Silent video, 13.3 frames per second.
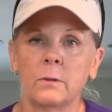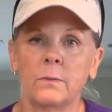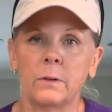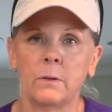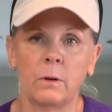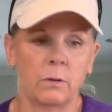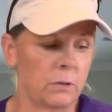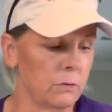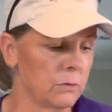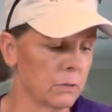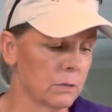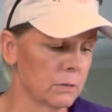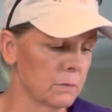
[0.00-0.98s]
If you don't
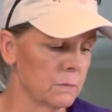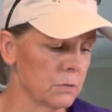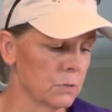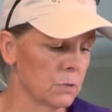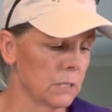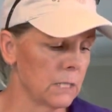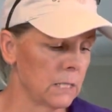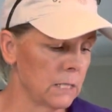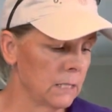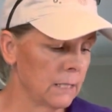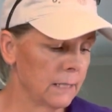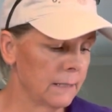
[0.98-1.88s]
use a Christmas tree,